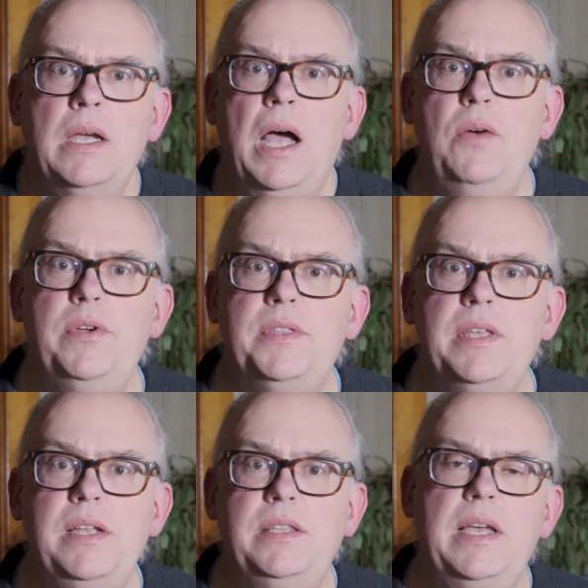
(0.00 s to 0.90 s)
I would
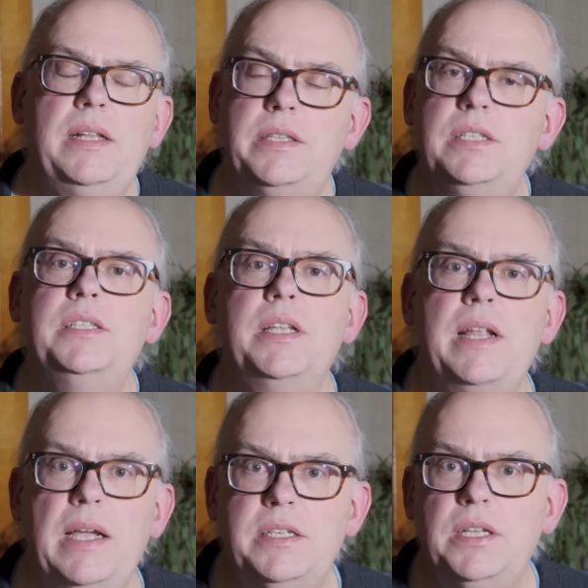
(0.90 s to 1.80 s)
think that this is an
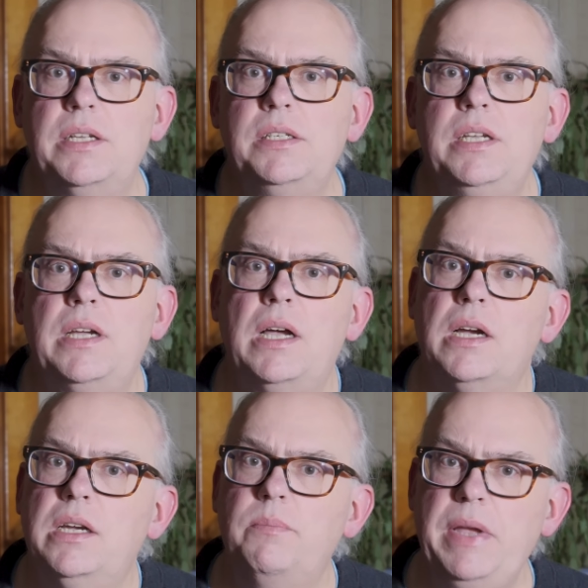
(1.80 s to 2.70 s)
excellent uh,
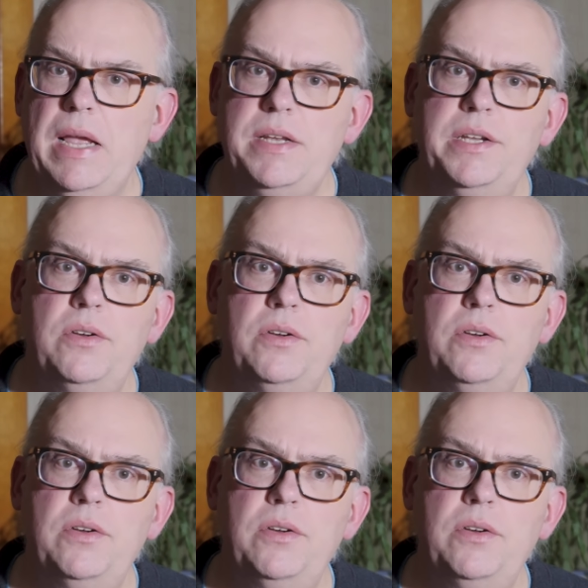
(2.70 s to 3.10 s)
companion